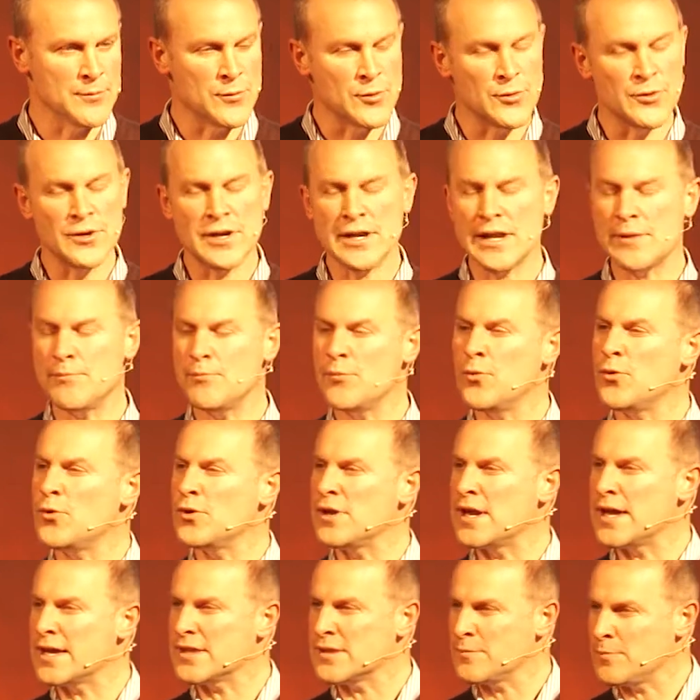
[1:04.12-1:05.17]
more and more
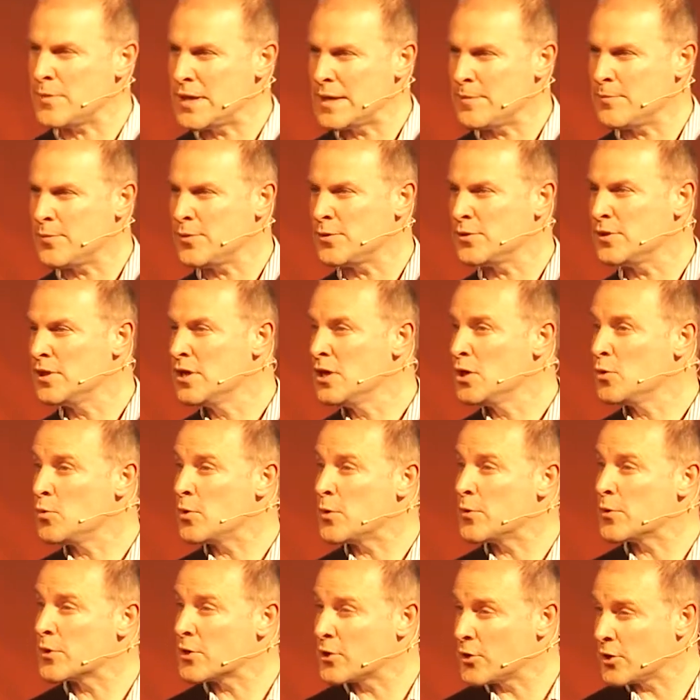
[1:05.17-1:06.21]
like the people
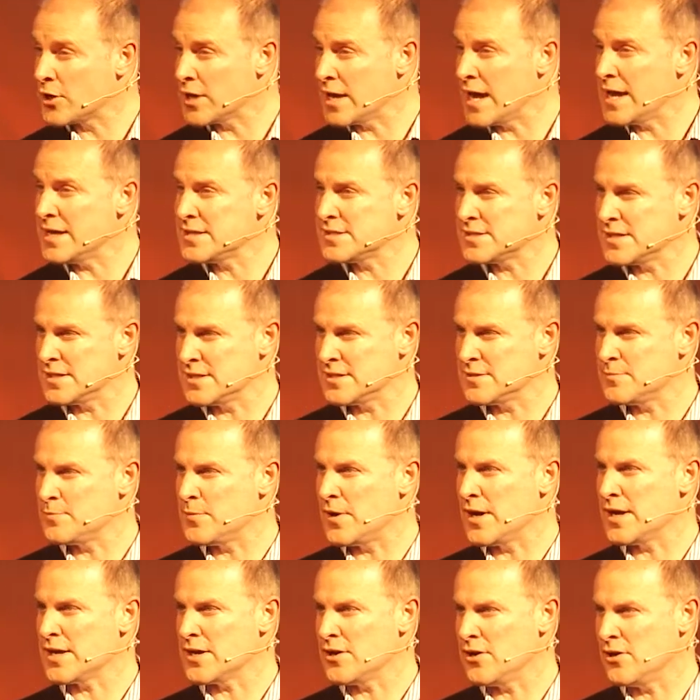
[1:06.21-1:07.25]
we were created
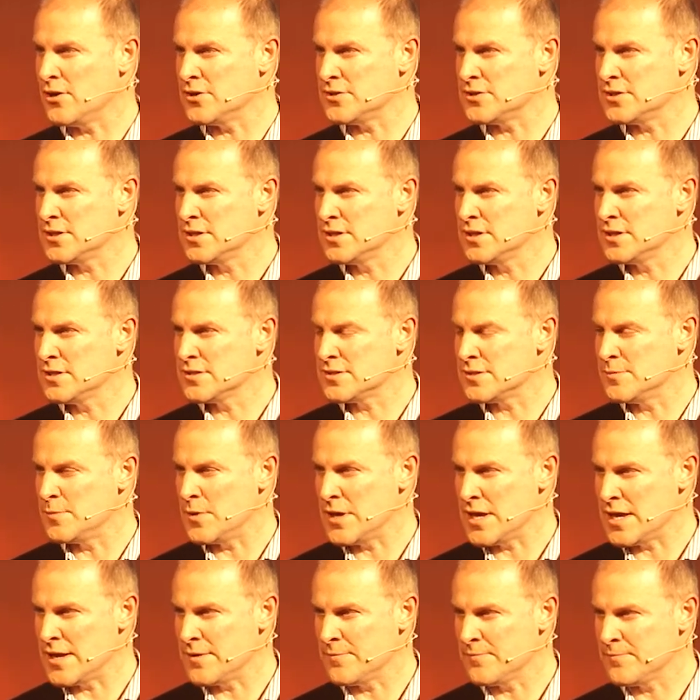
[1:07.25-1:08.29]
by God to
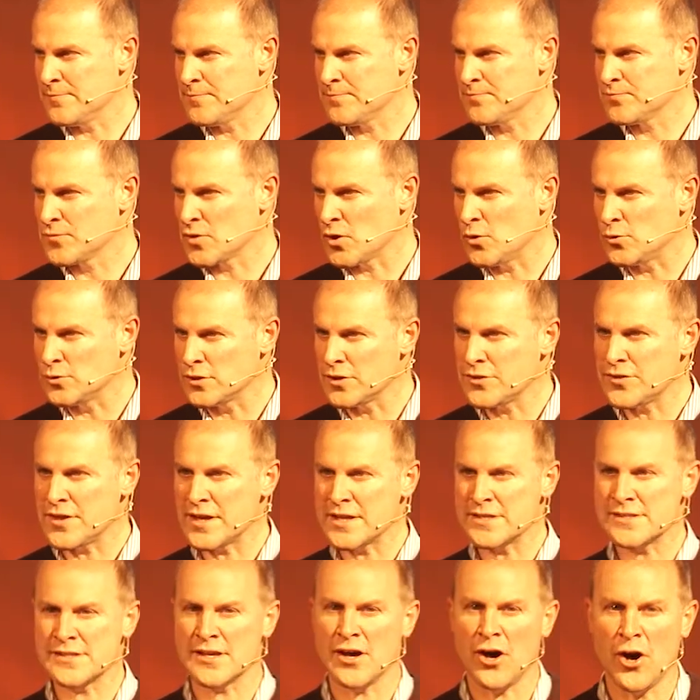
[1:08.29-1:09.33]
be. All the
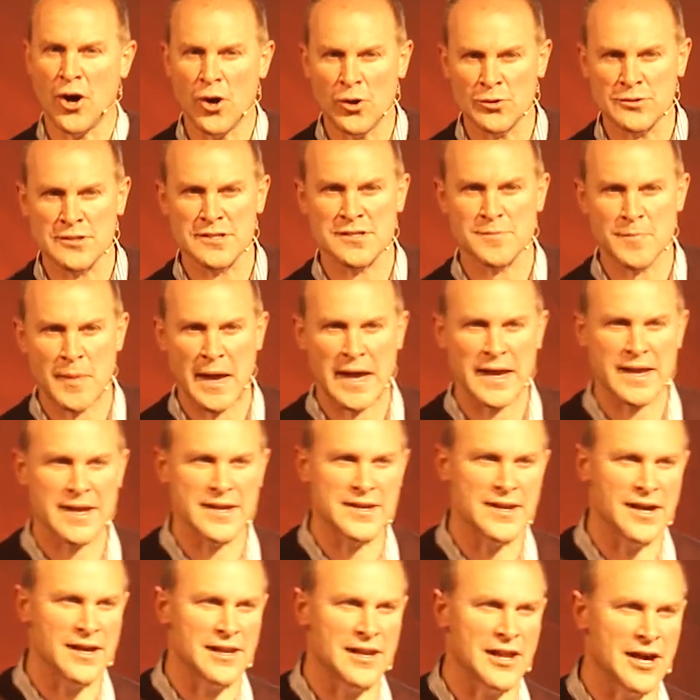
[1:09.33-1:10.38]
things that hold us back
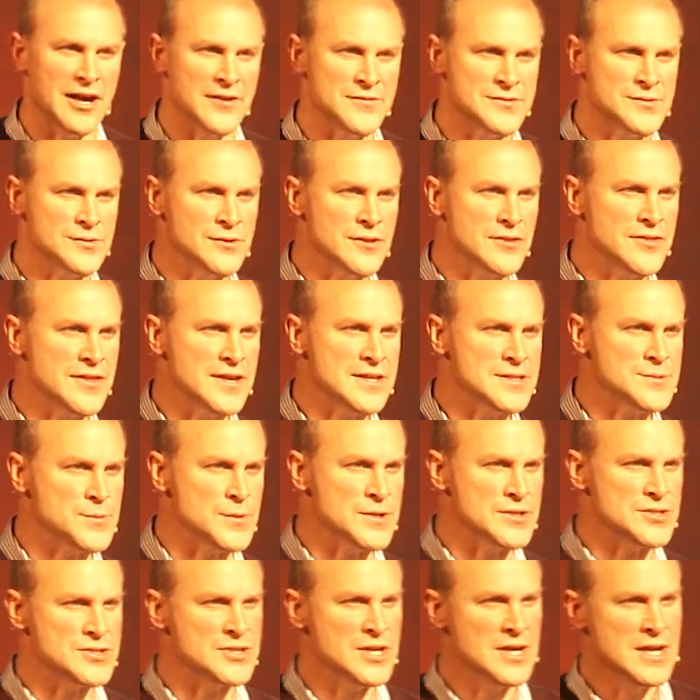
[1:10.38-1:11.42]
in our lives, all the things
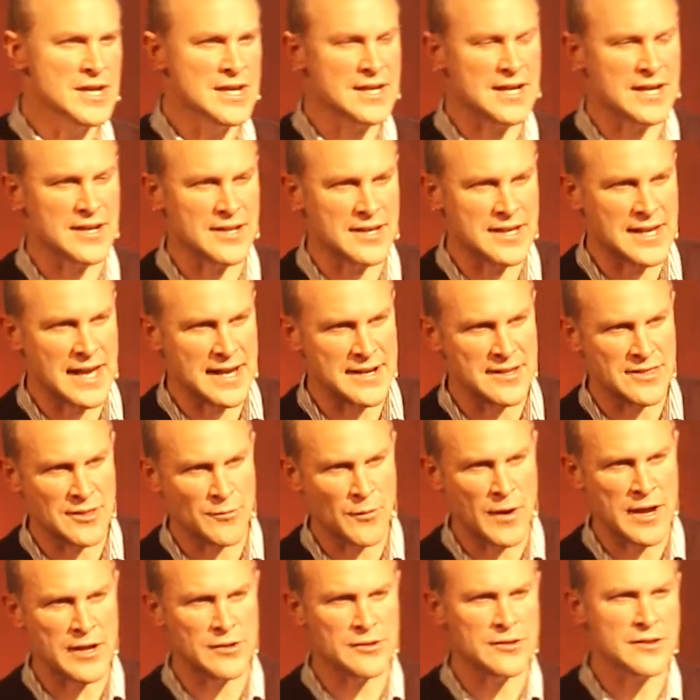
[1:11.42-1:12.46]
which kind of get in the
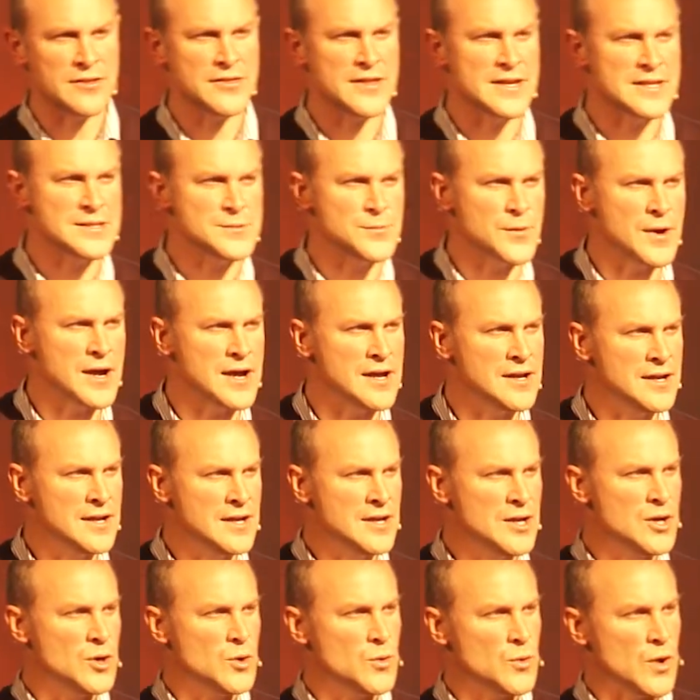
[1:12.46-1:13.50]
way, all the things where
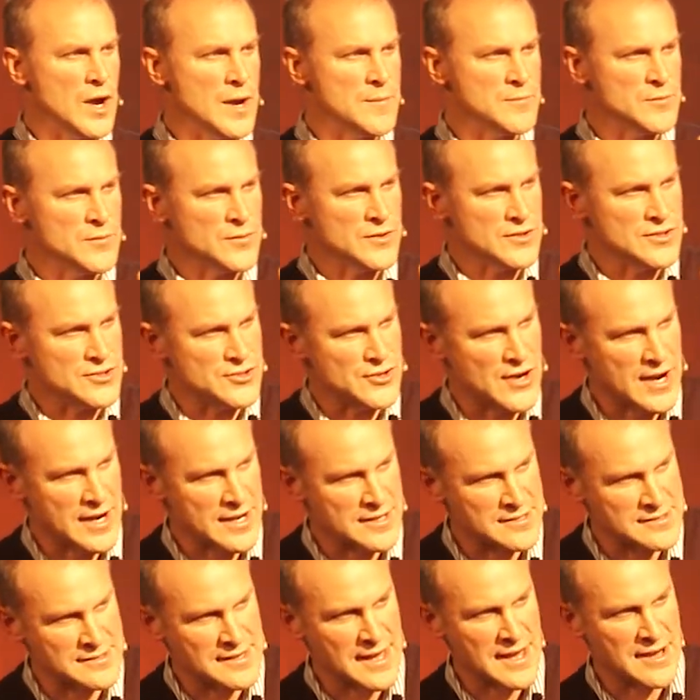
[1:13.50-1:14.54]
that
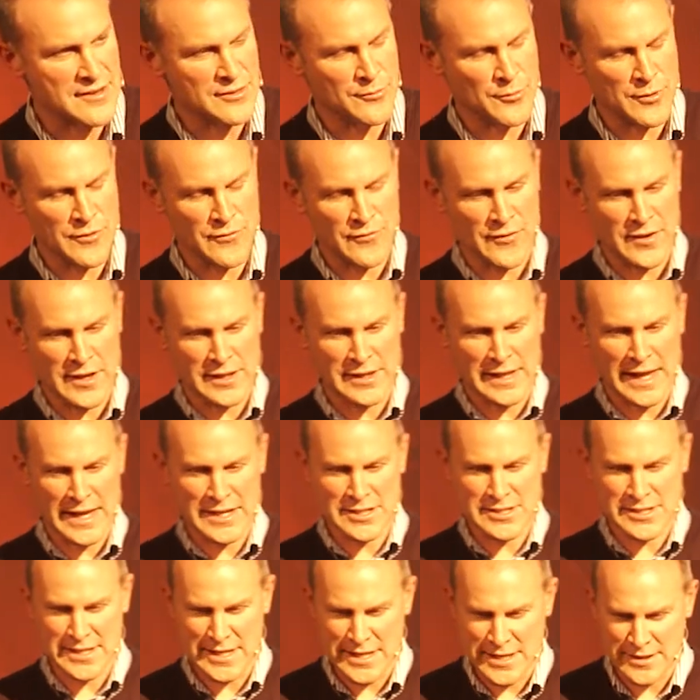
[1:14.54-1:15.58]
drag us down, that we feel
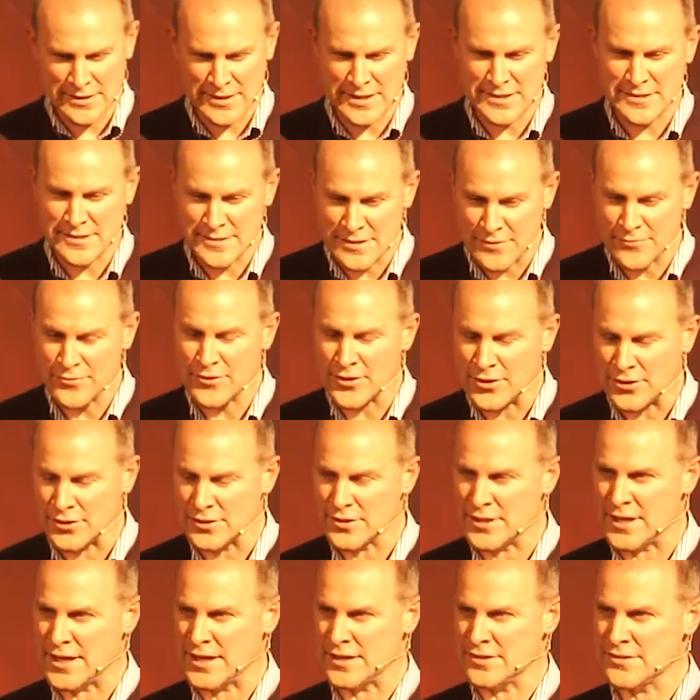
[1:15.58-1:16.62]
actually these are
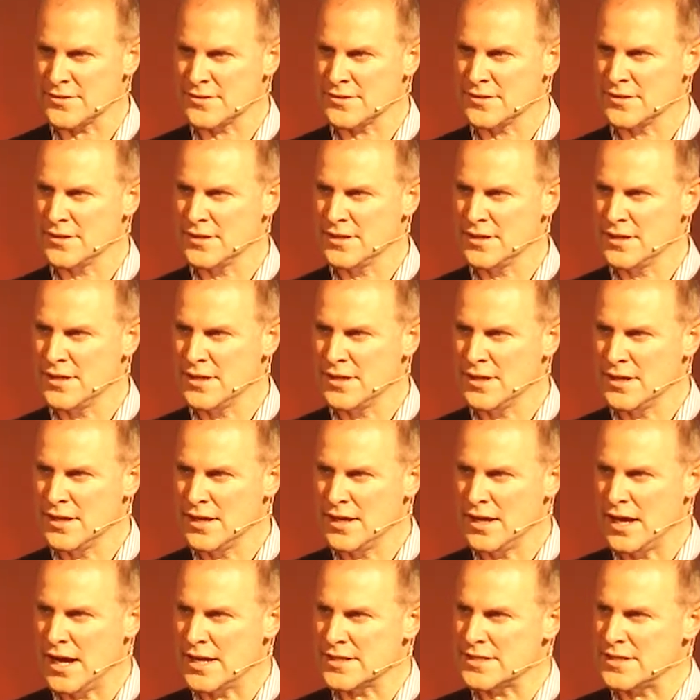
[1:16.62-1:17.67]
difficult things,
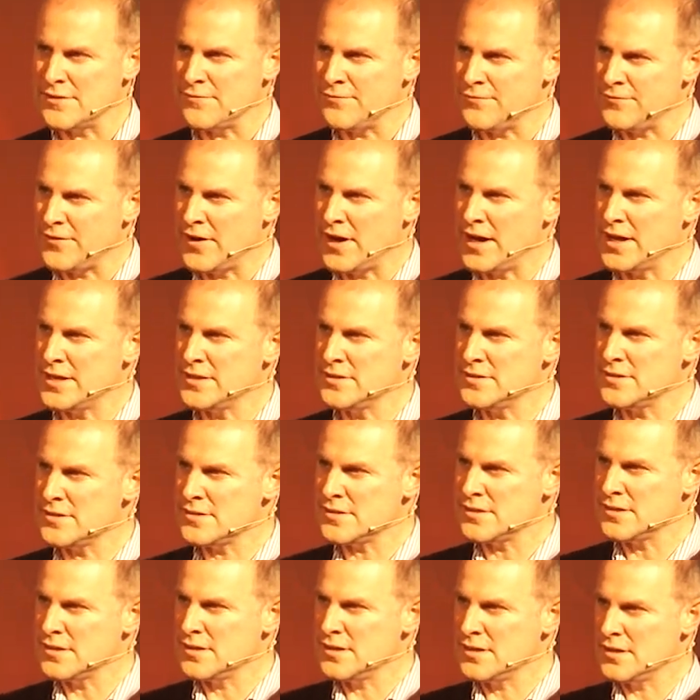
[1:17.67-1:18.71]
actually find